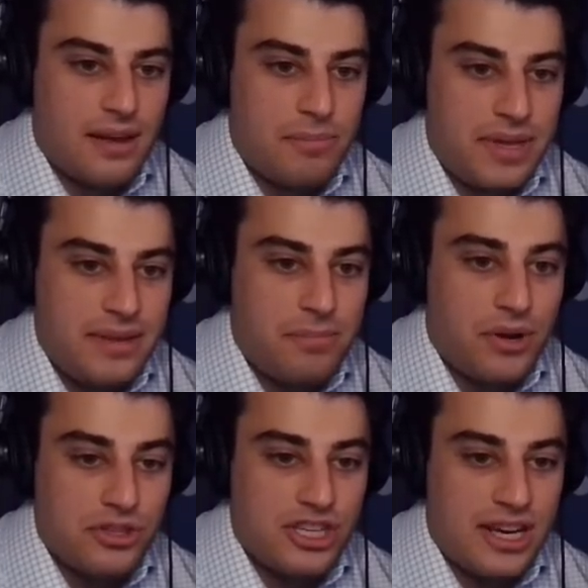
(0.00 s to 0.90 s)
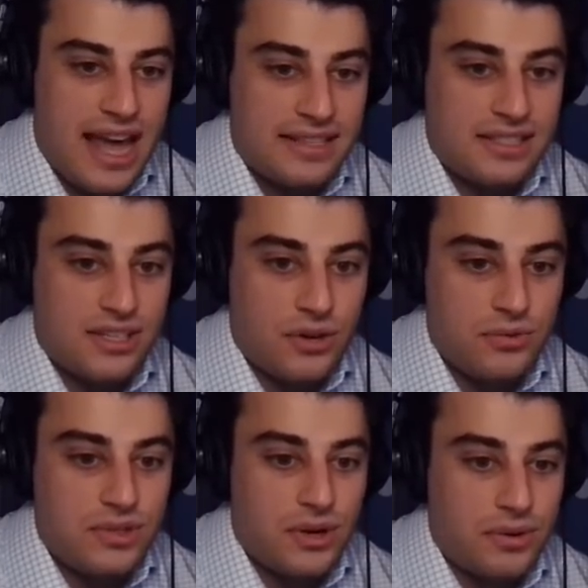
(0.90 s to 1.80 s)
Pulsechain has its
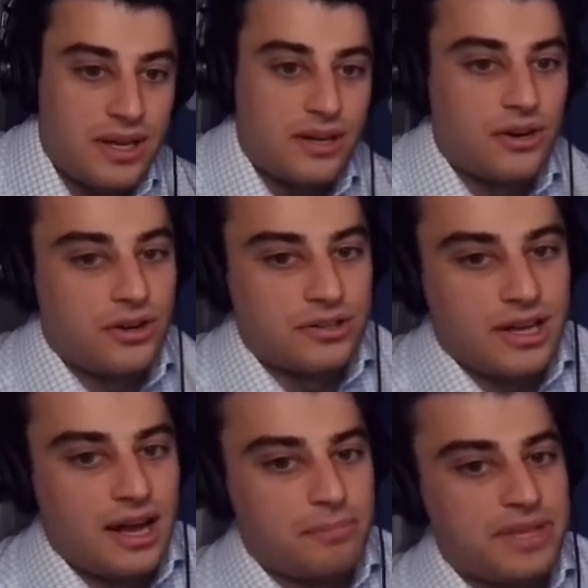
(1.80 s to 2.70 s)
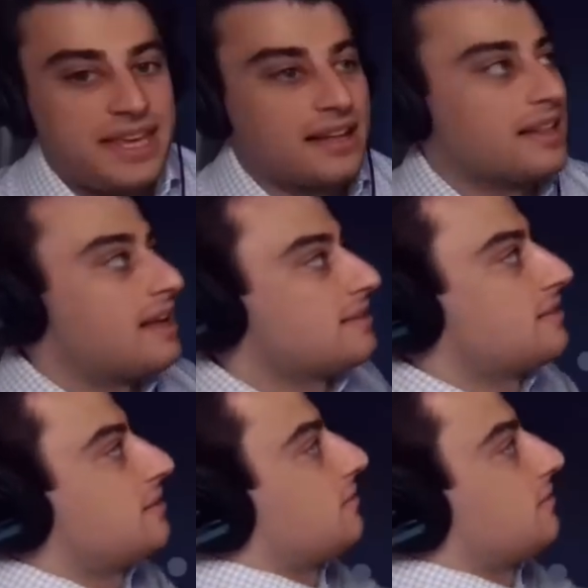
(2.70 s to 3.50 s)
own token called PLS.